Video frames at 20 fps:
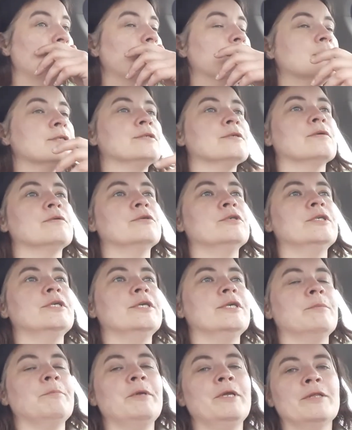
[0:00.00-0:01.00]
so
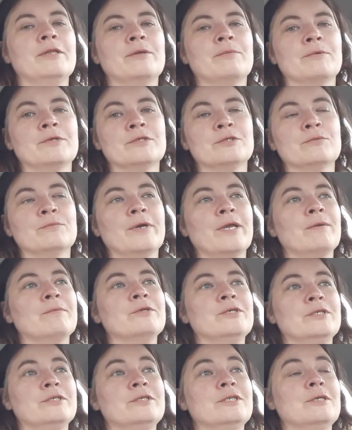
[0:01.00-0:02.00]
she immediately runs away
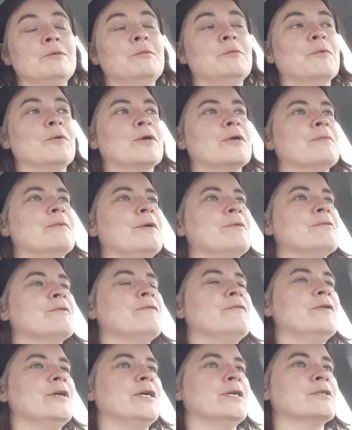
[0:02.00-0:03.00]
when she sees me walk around
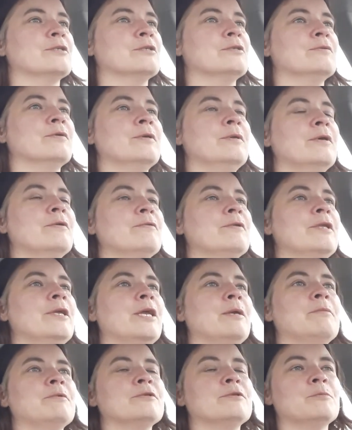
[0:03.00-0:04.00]
the flask. So I'm not
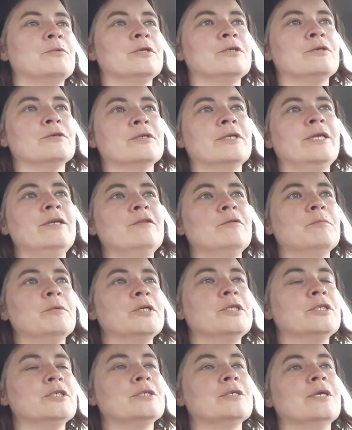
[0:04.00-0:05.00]
really able to brush her teeth
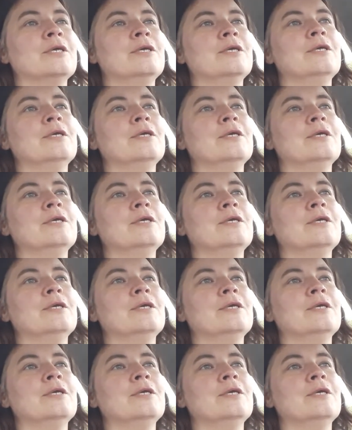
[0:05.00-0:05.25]
much.